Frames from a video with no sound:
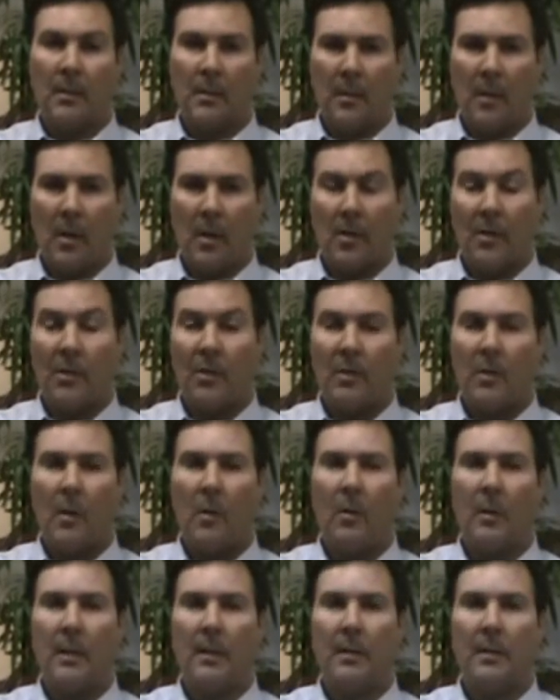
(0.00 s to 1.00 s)
their heart and
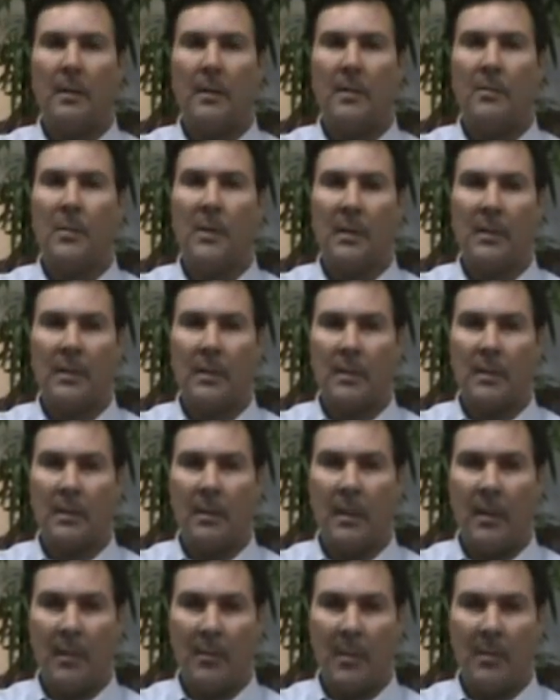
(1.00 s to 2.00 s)
soul into this business
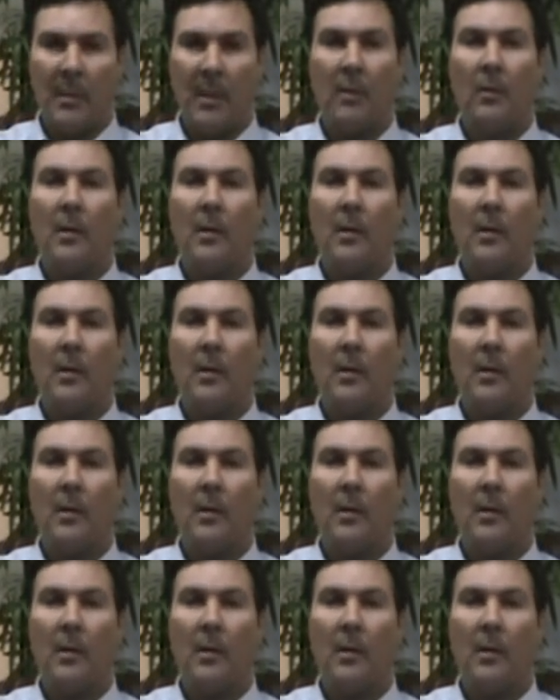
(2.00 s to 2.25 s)
and helping me